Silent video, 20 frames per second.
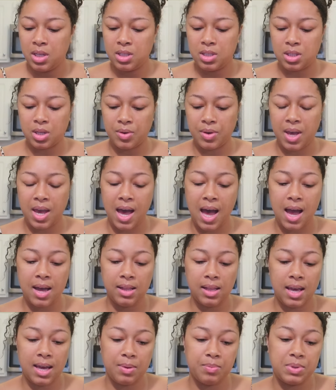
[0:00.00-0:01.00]
So yeah,
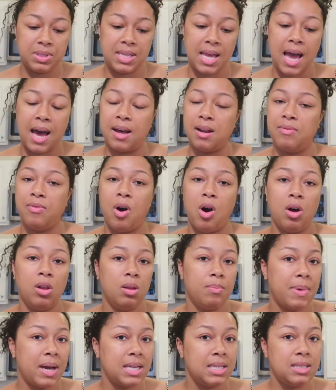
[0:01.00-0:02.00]
I like was out of all
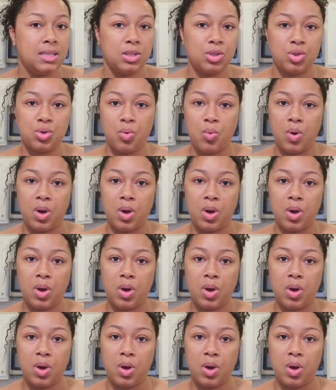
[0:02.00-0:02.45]
of my essential